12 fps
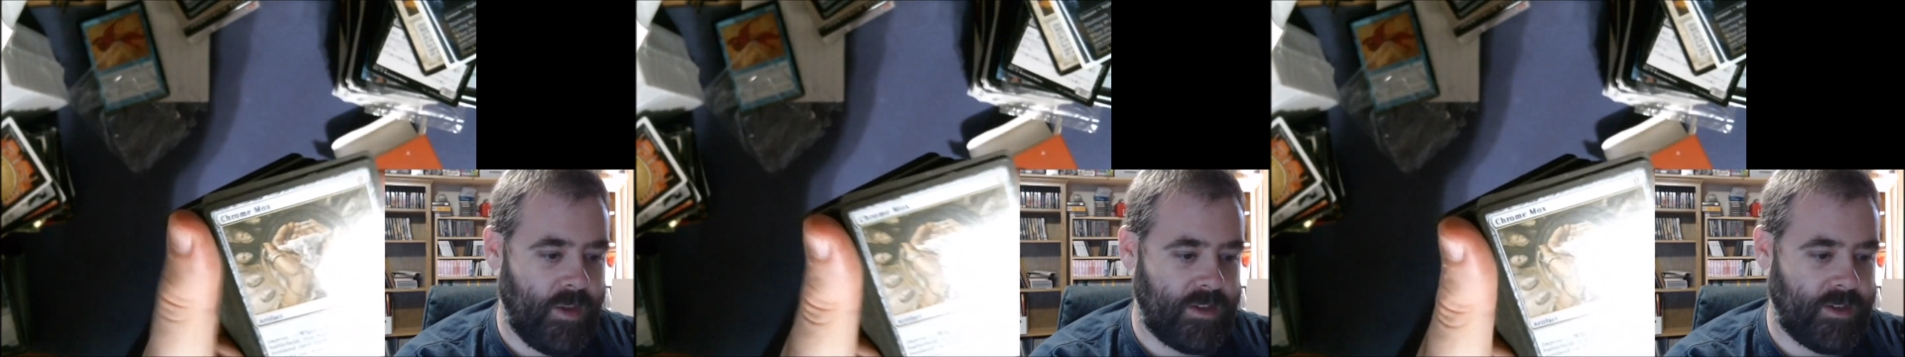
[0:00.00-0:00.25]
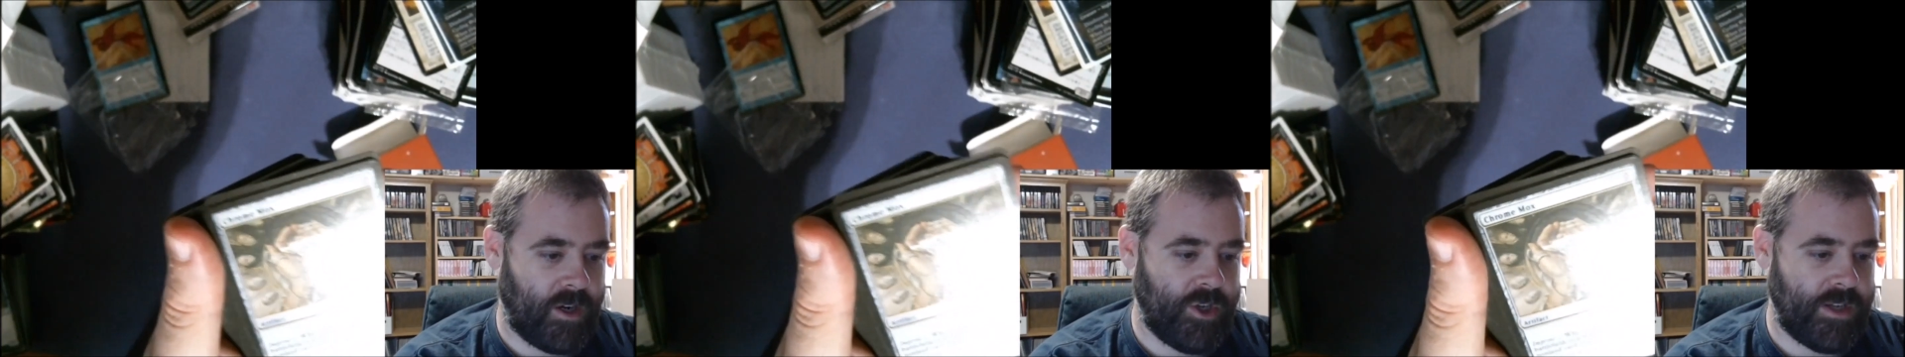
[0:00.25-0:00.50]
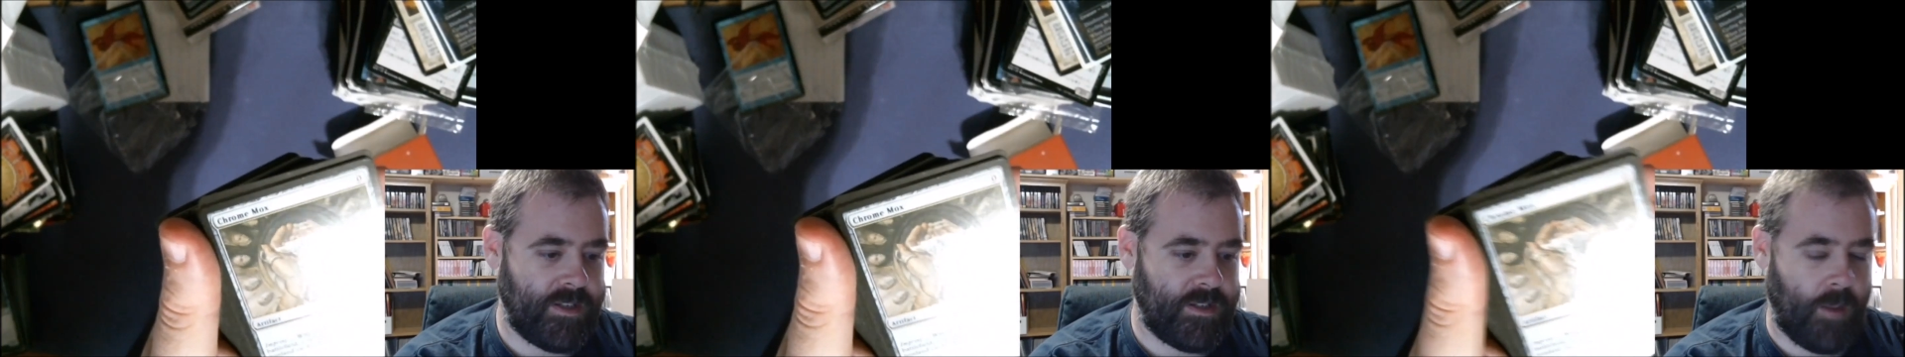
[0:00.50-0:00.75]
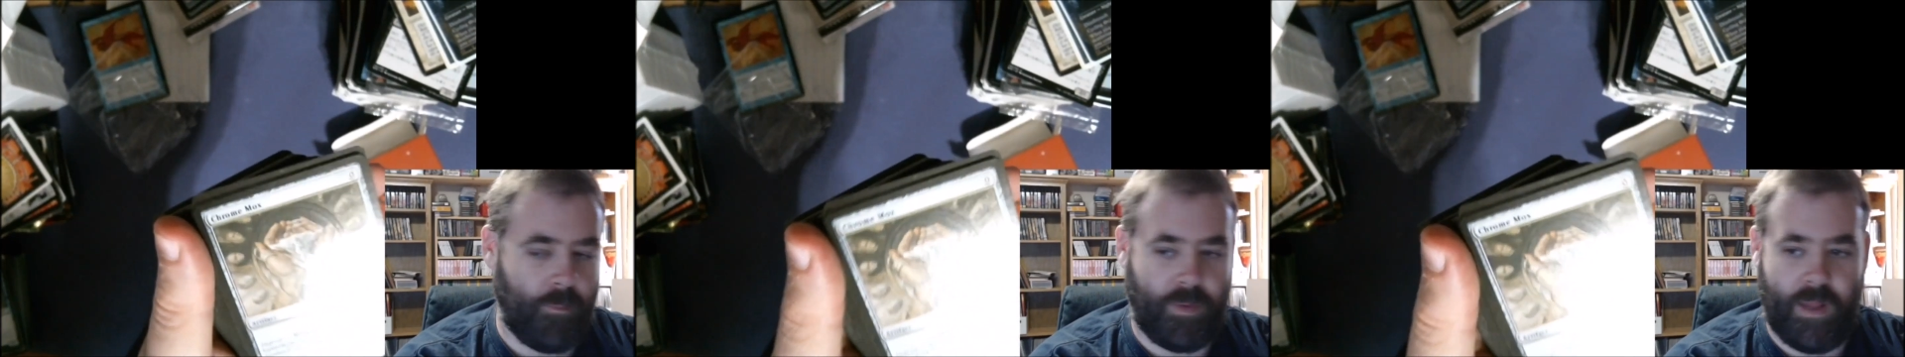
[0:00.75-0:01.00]
these aren't just
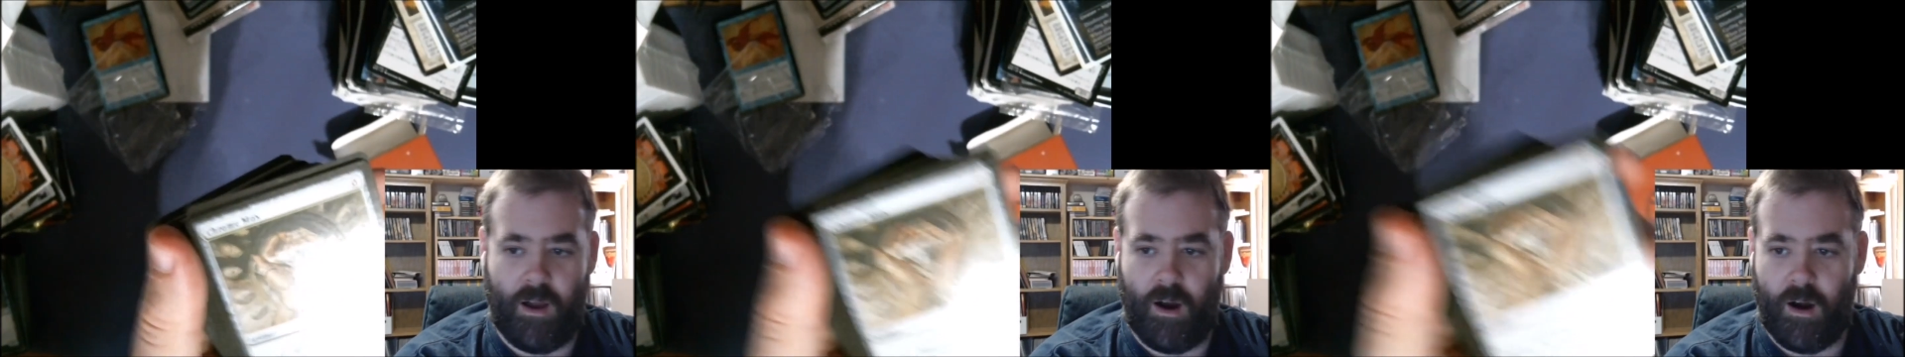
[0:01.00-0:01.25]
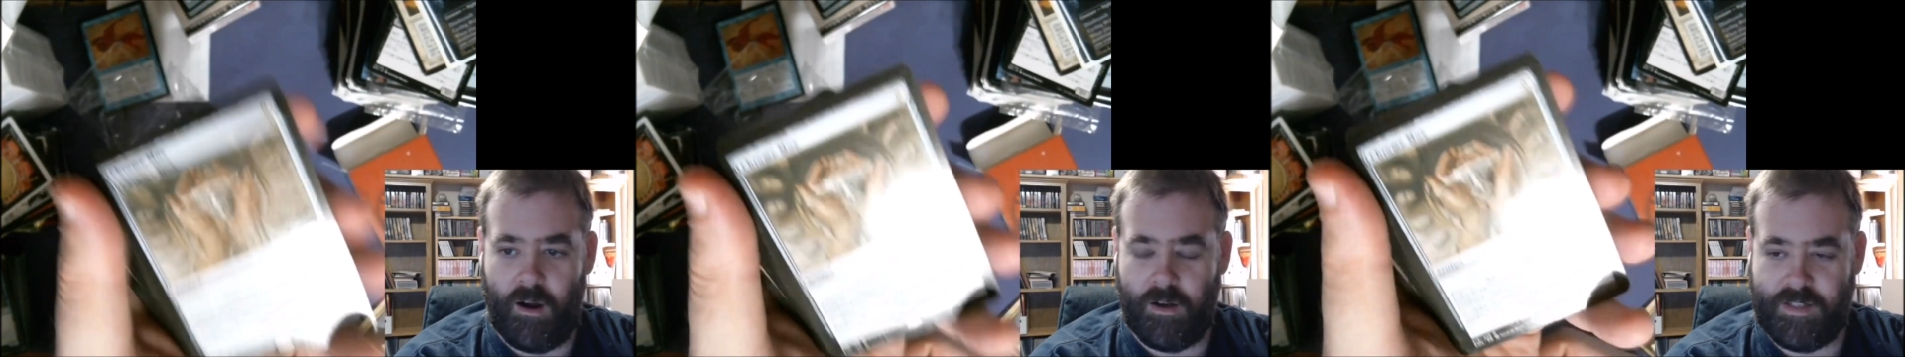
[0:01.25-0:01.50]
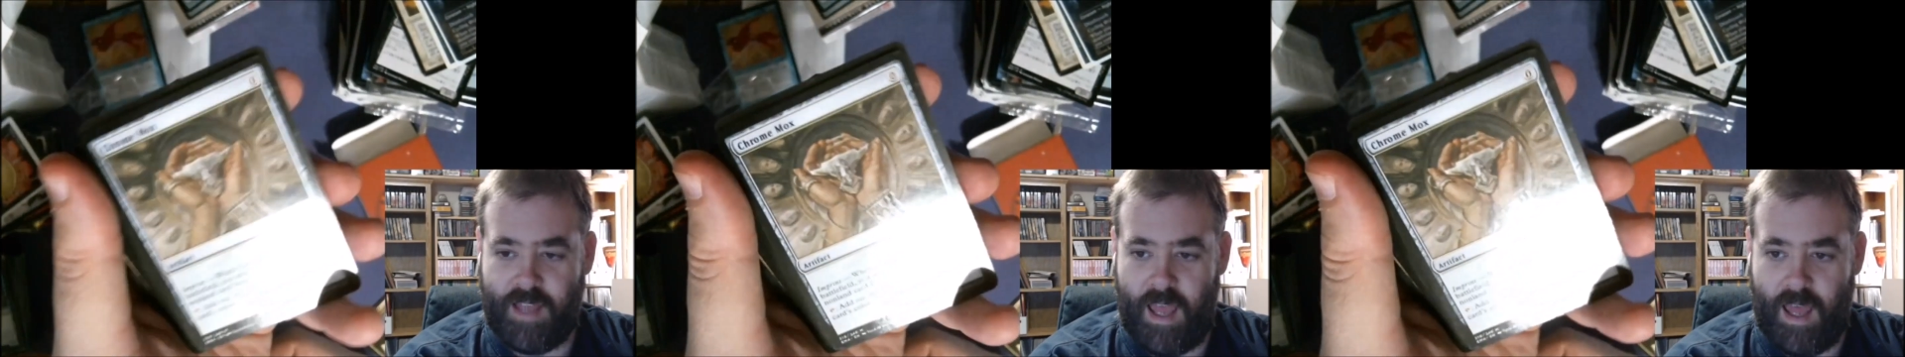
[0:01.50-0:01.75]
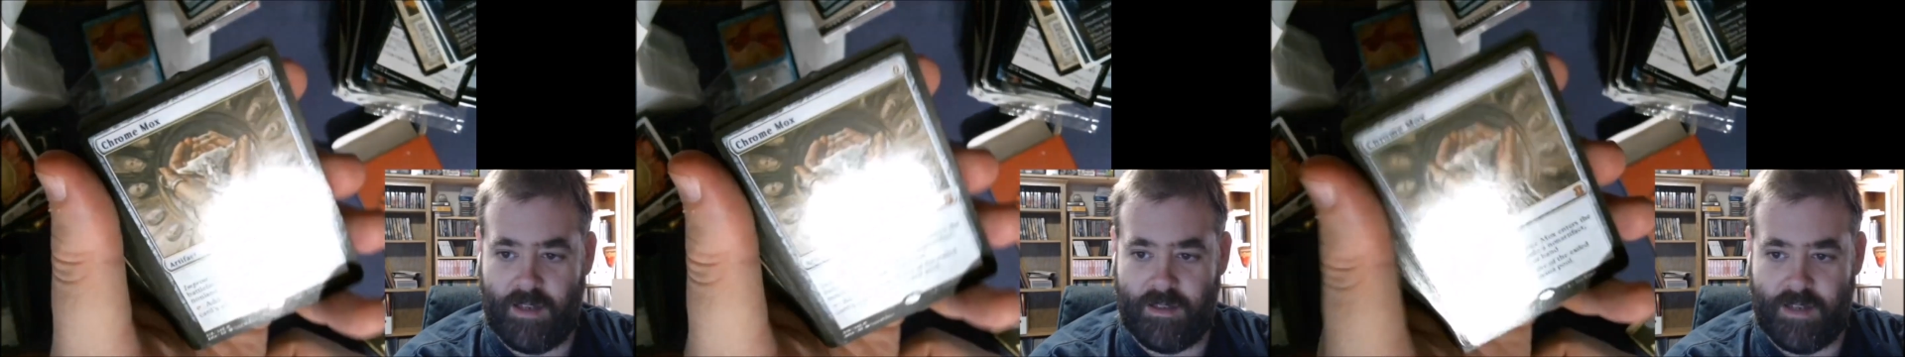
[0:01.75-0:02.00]
complete card
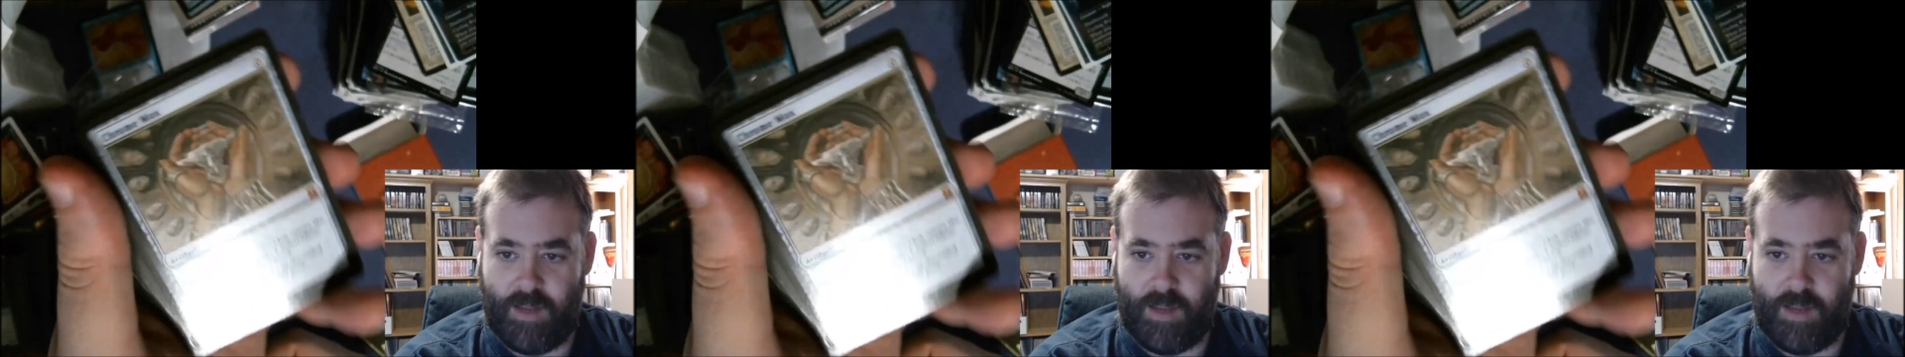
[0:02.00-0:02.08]
scans.